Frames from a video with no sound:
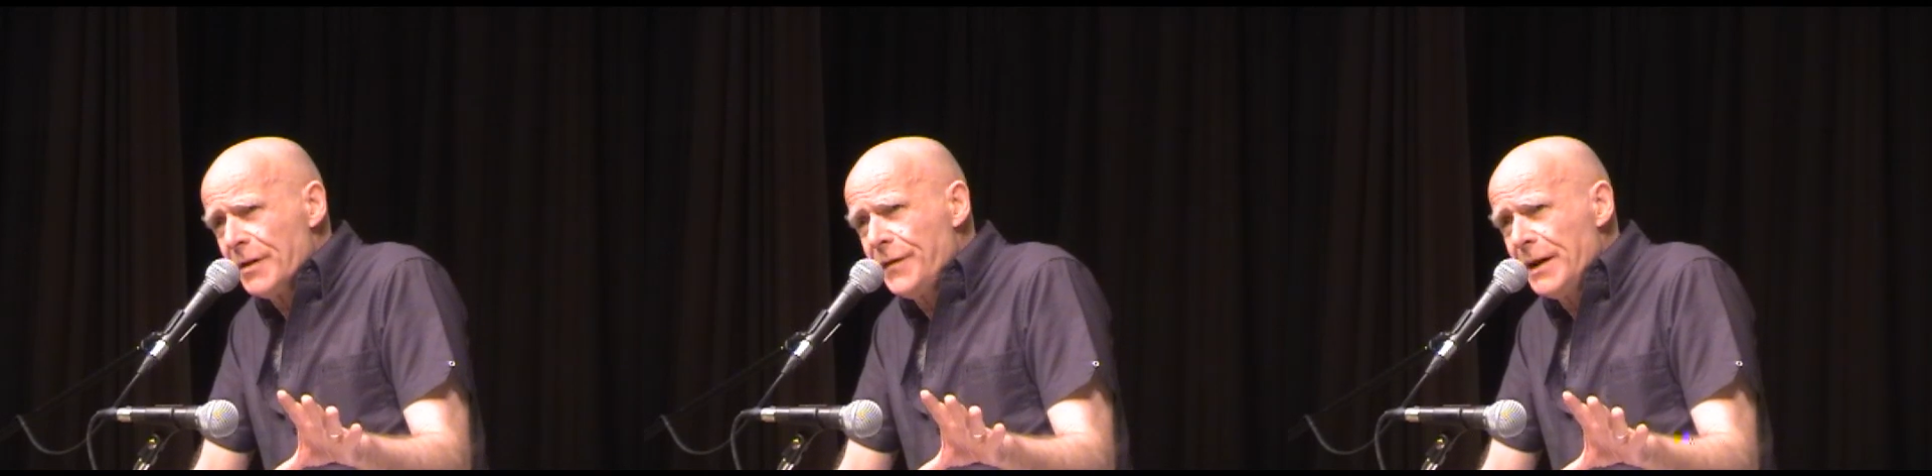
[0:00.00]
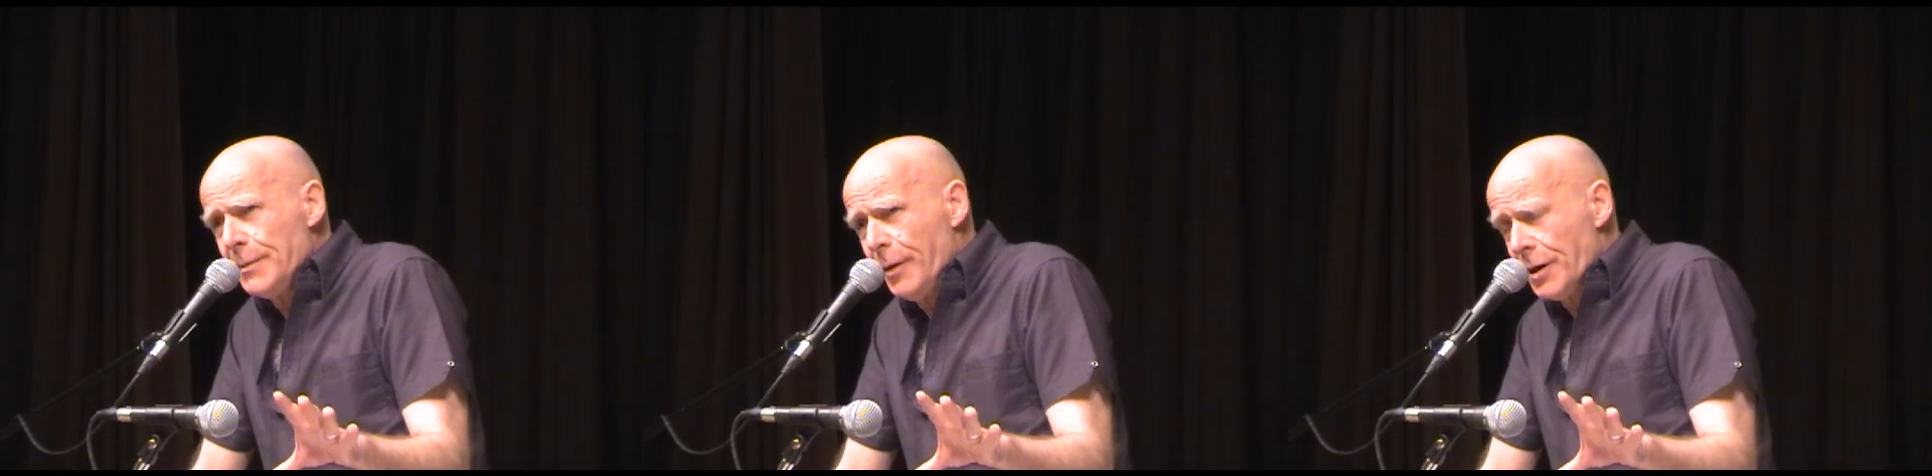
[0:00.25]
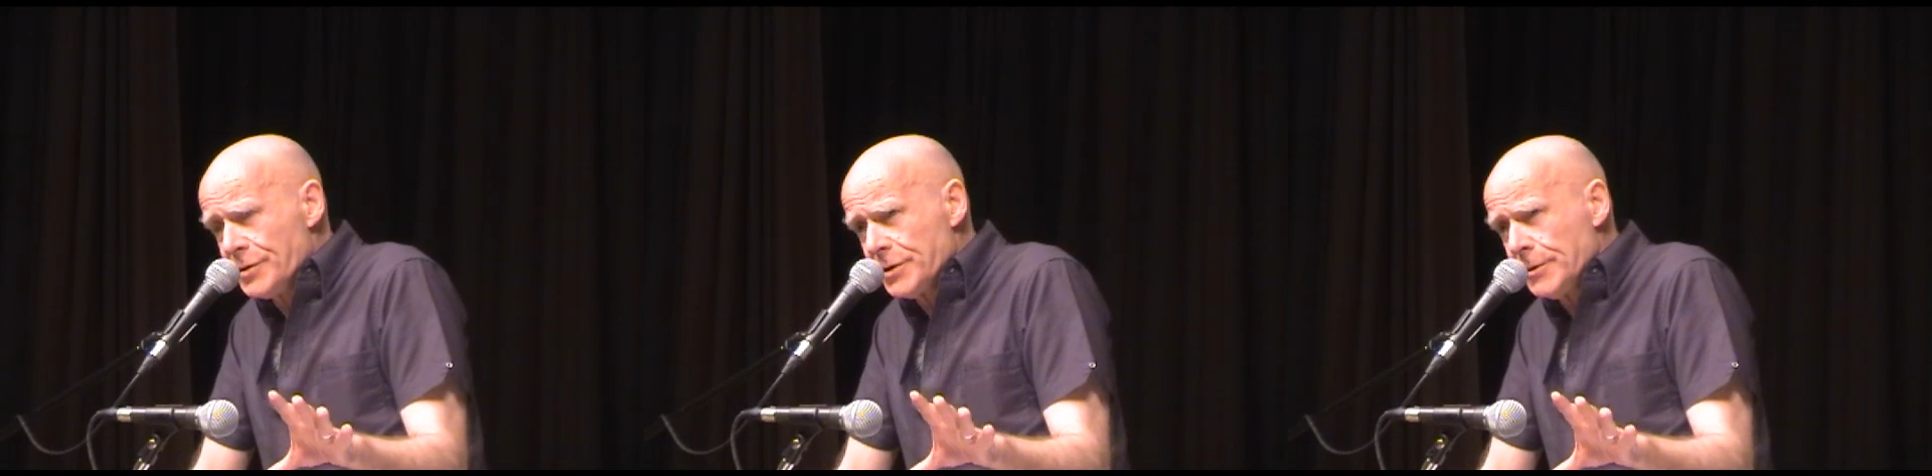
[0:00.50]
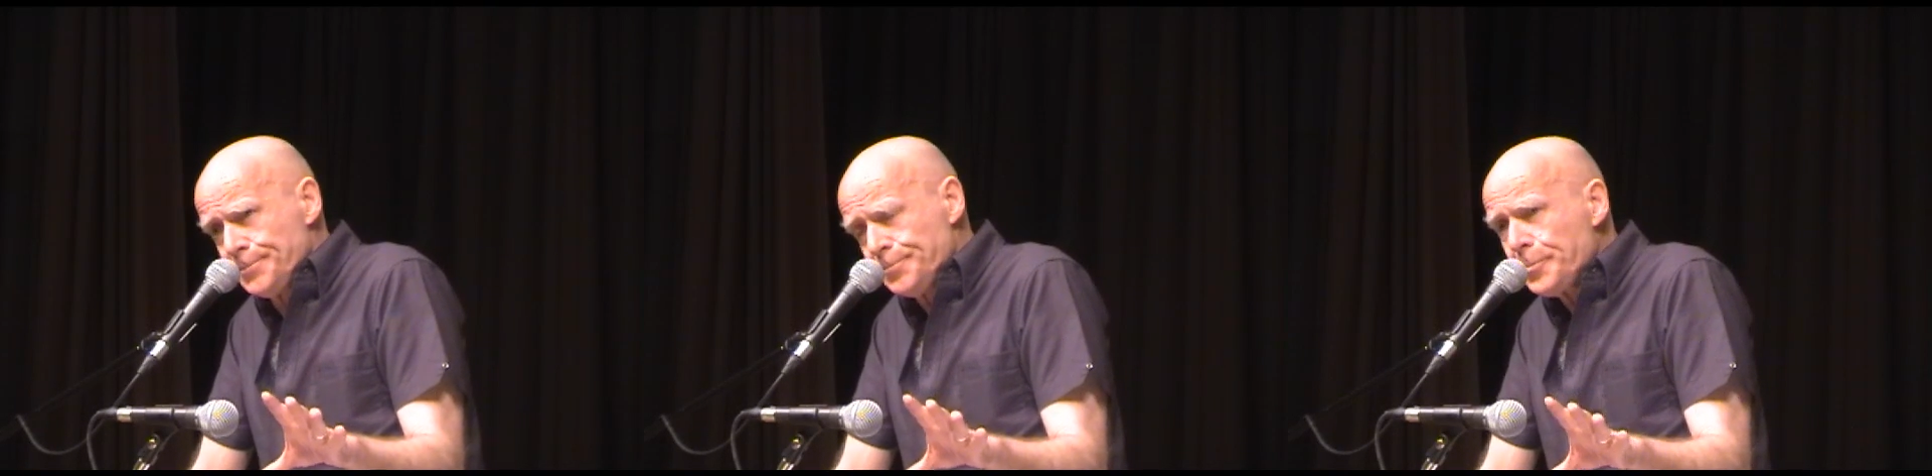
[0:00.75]
Field
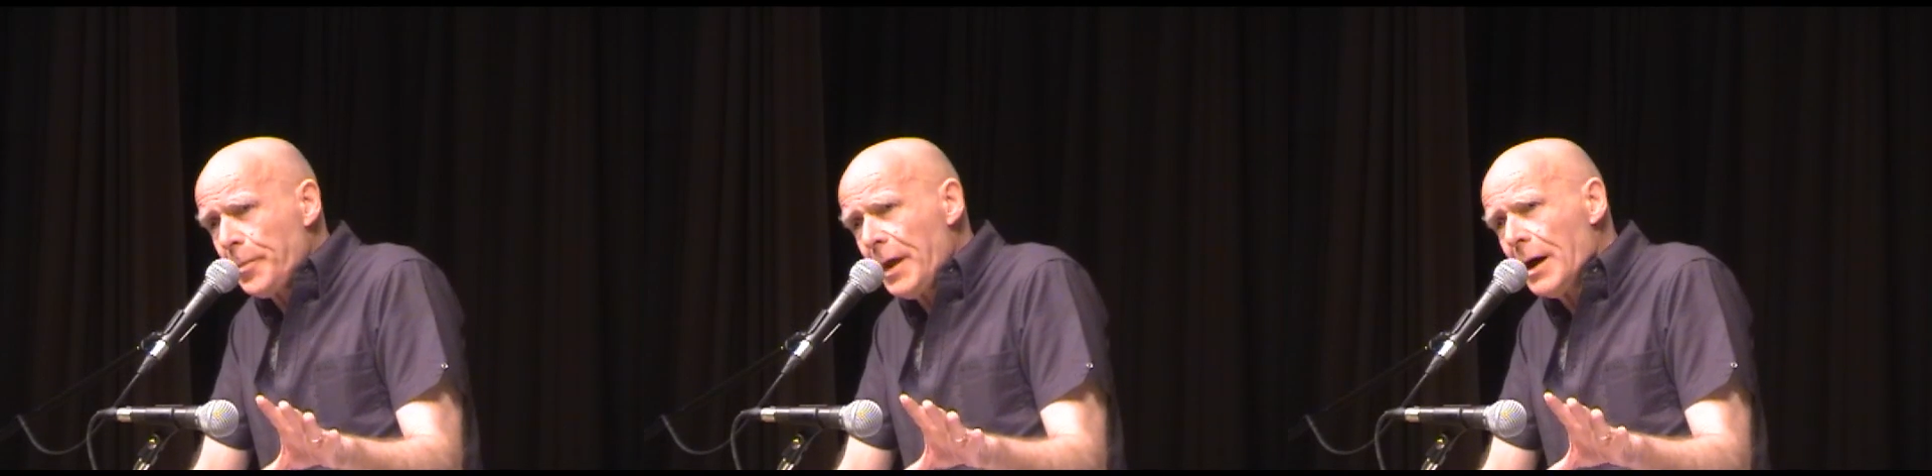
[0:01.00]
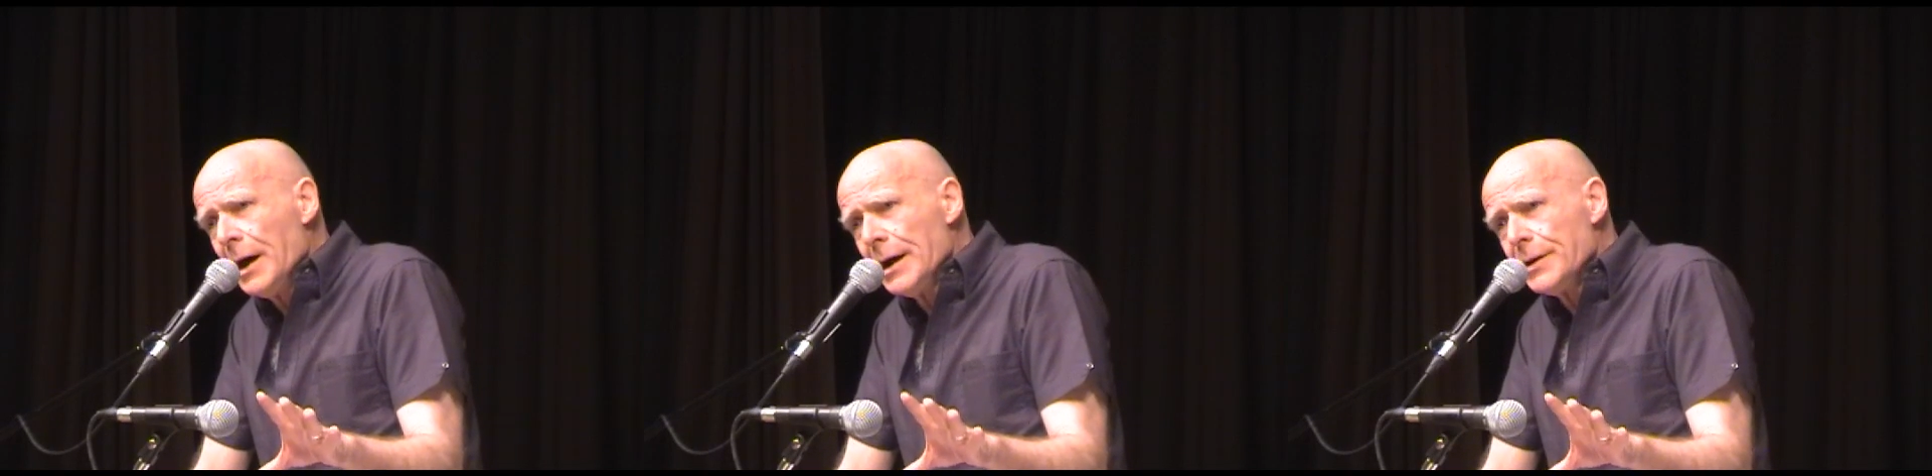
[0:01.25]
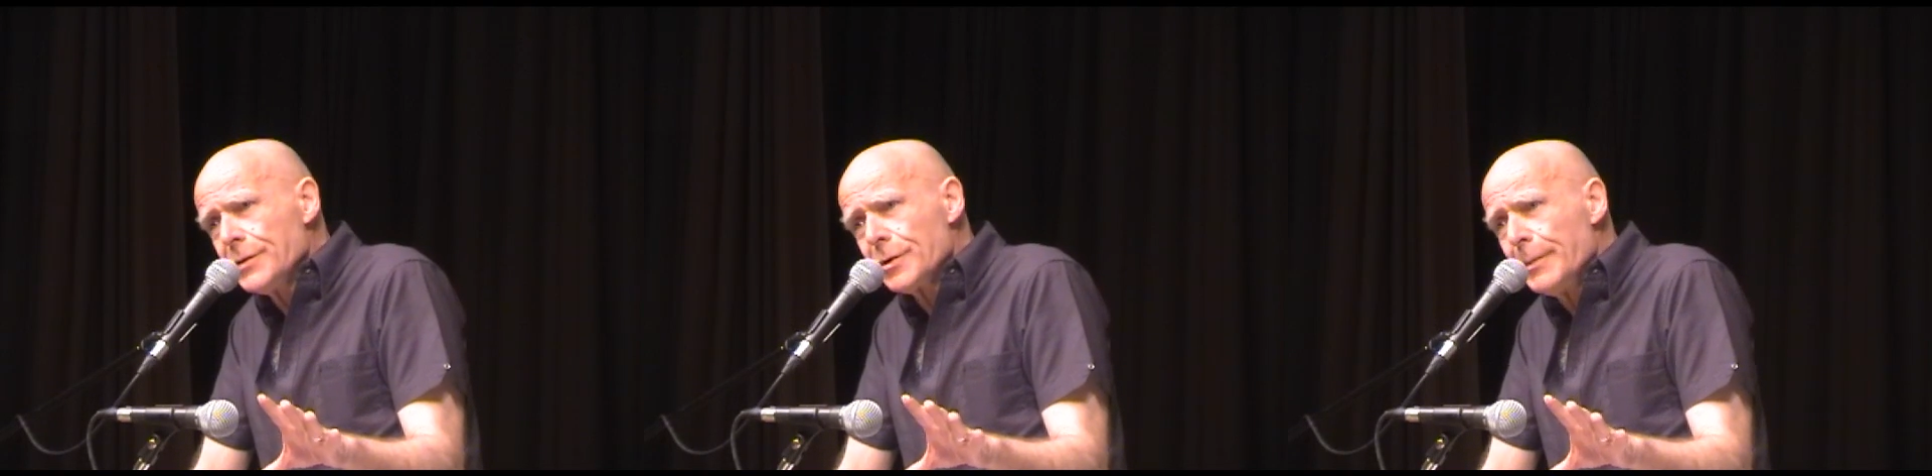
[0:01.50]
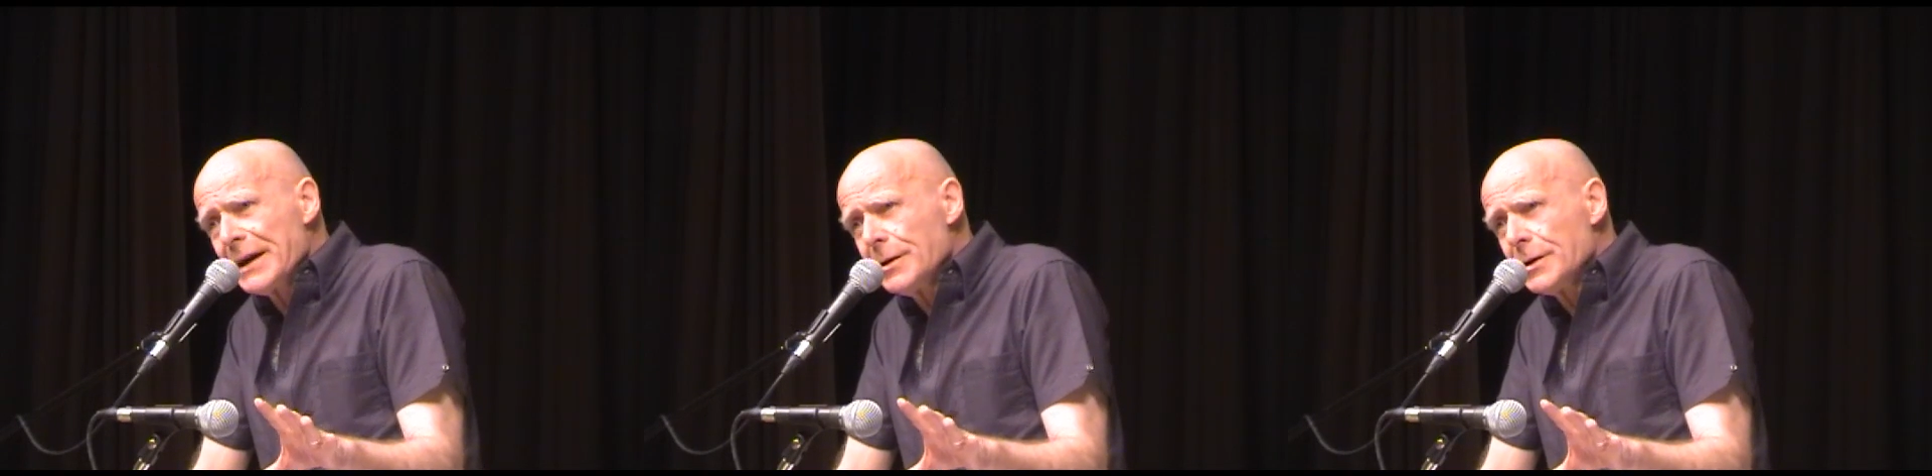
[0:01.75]
Marshal Sir
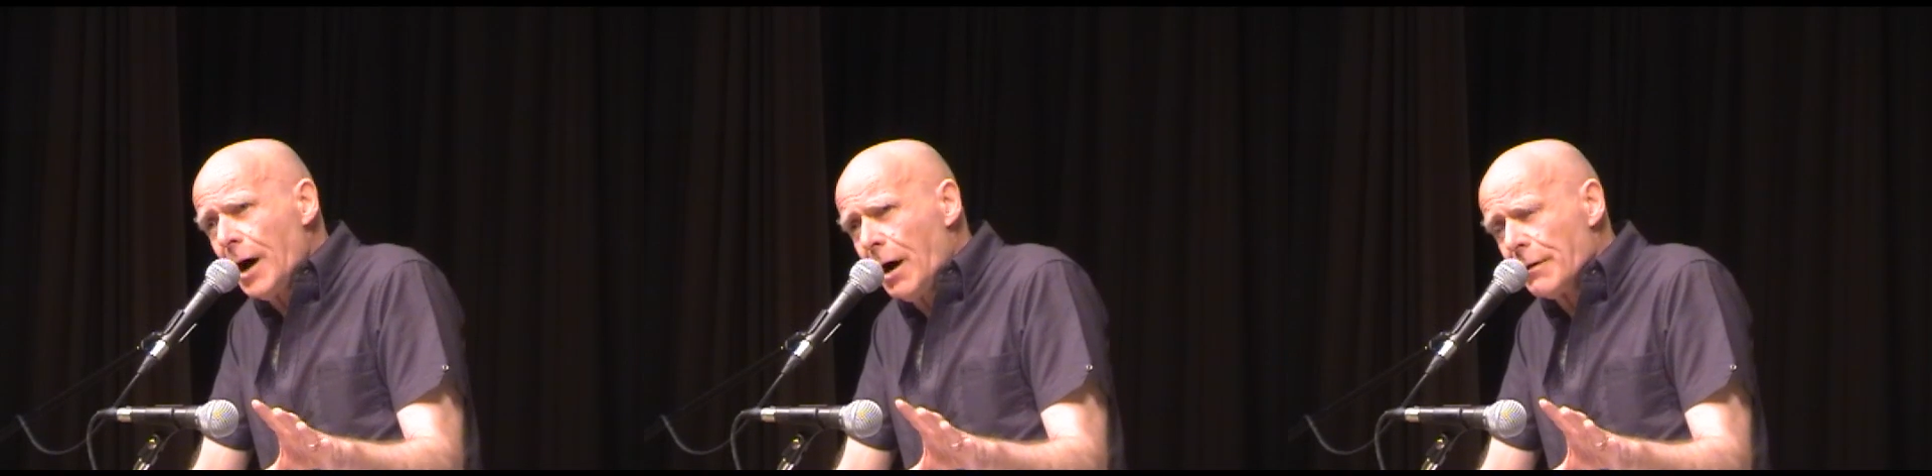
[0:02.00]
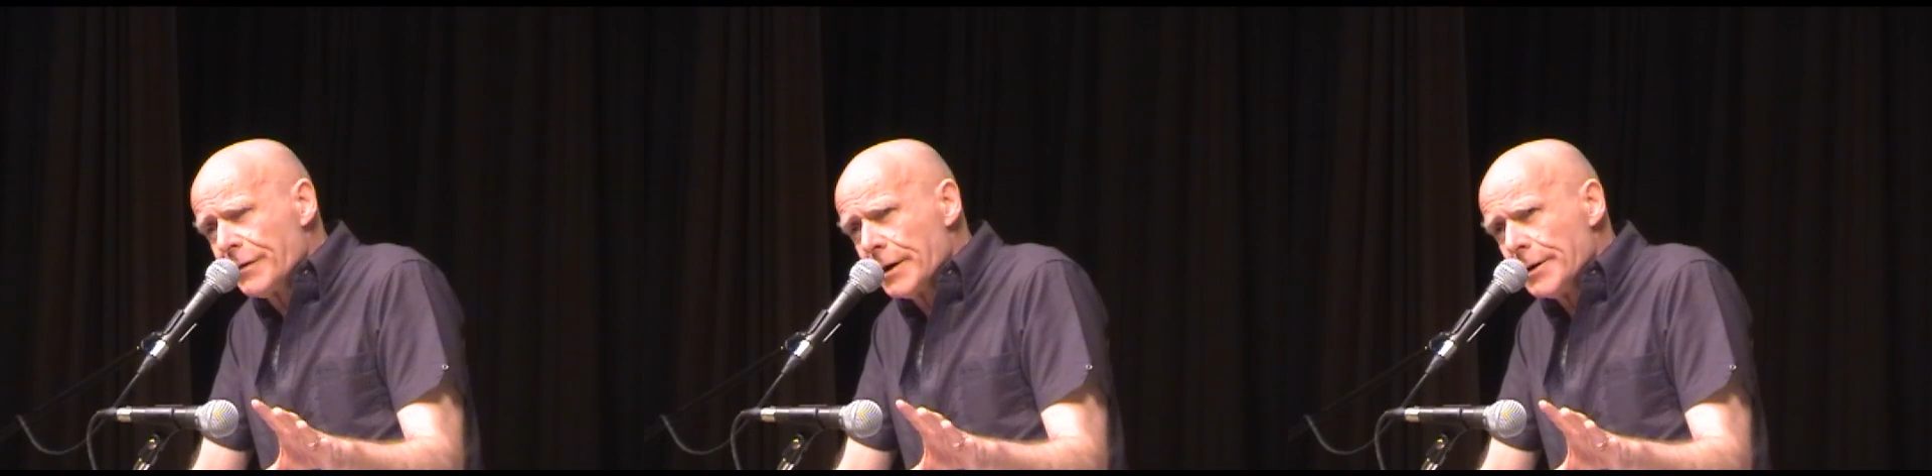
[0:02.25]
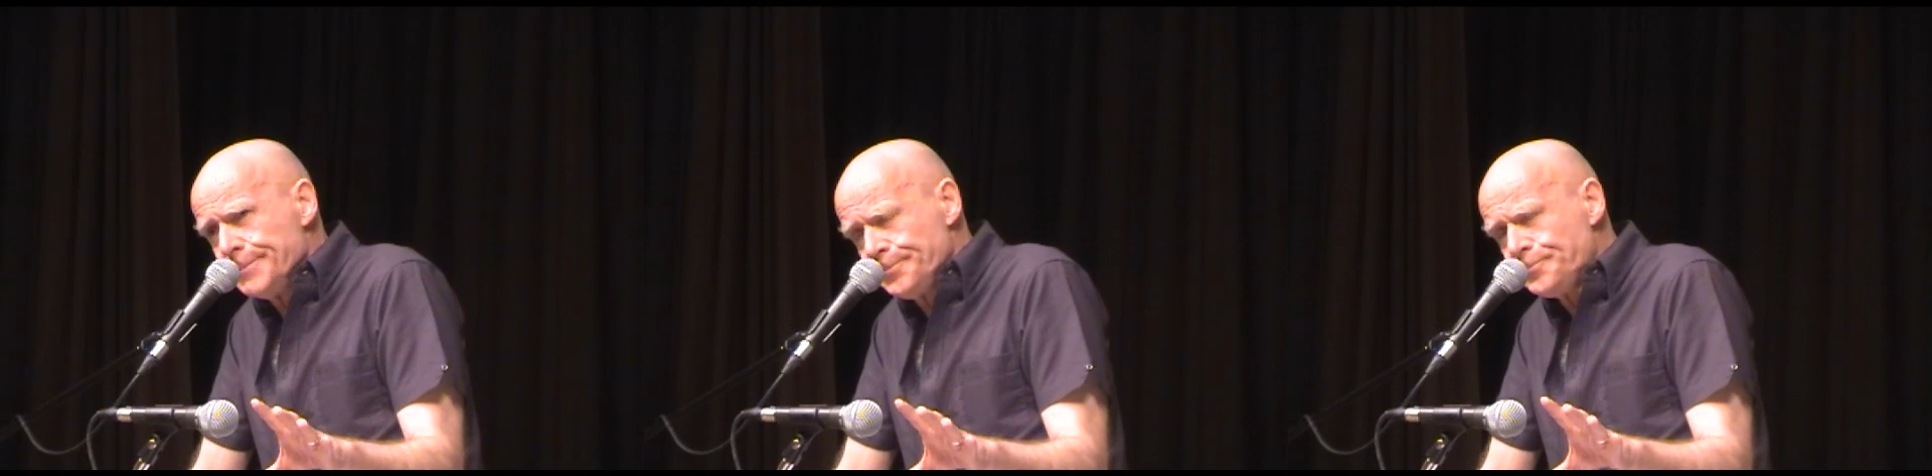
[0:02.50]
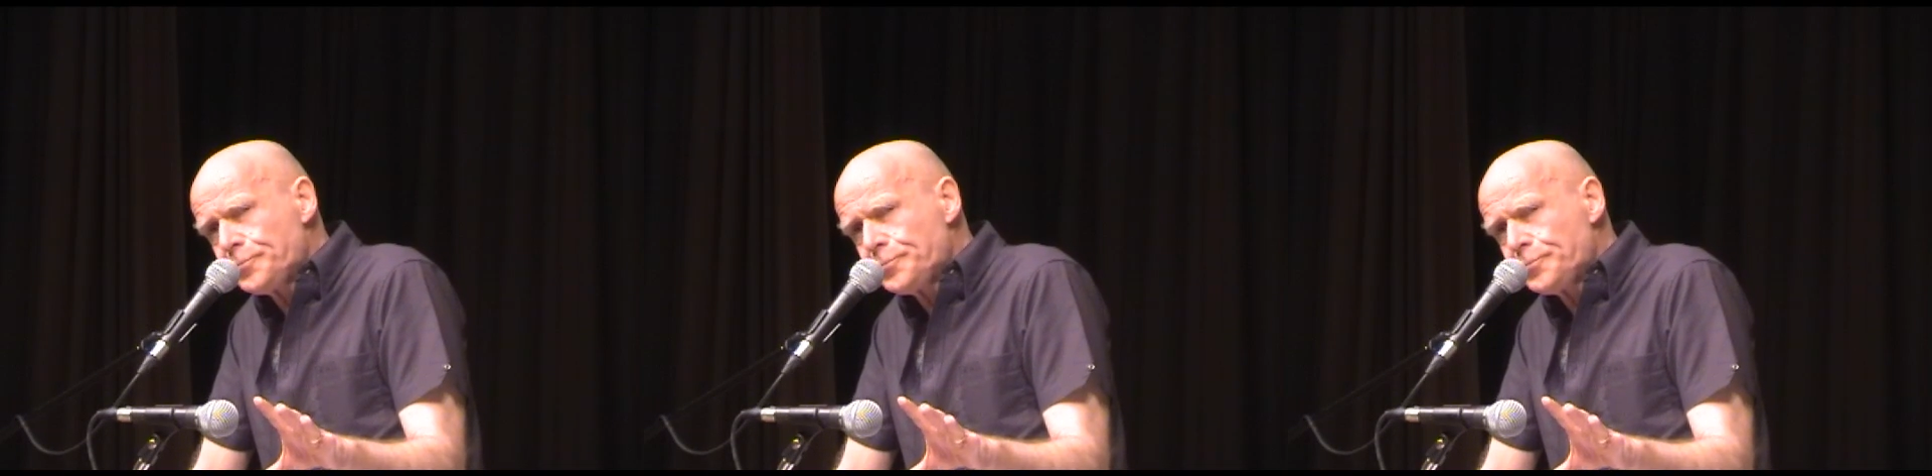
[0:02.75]
Michael Carver.